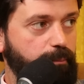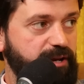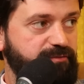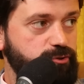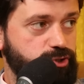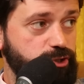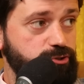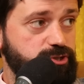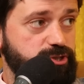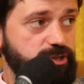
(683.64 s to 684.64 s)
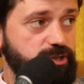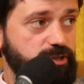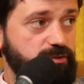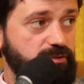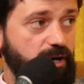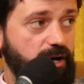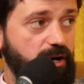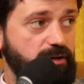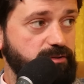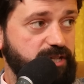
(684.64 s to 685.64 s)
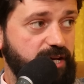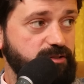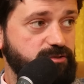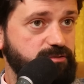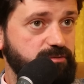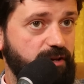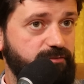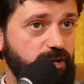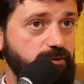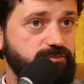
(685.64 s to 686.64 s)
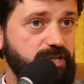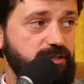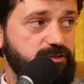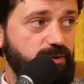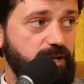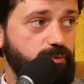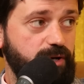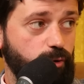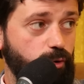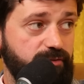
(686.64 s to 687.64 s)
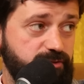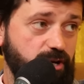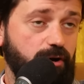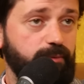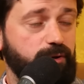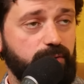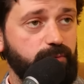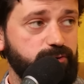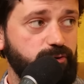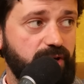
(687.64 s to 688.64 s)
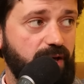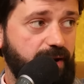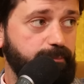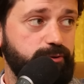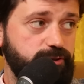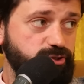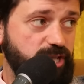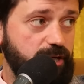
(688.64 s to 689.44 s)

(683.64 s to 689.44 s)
But if you choose to if you don't take the 20 quid, or if you go, I'm not doing it, then I'm putting you in